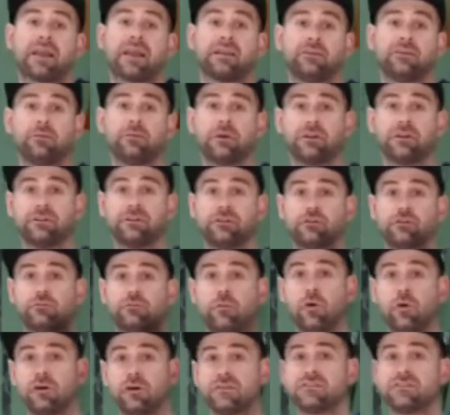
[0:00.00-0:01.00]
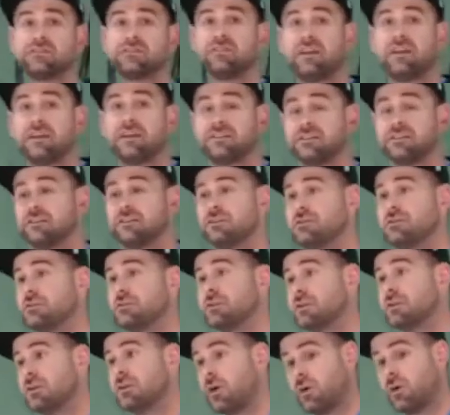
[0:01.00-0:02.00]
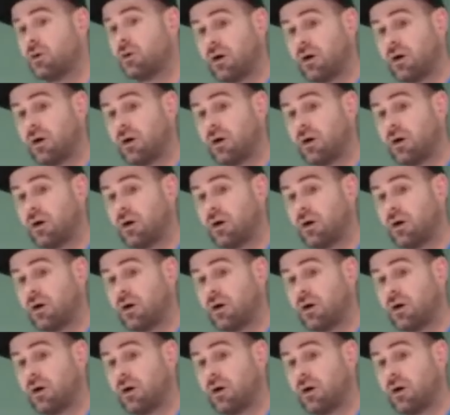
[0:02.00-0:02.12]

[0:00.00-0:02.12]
and you want to do more insulation, you can go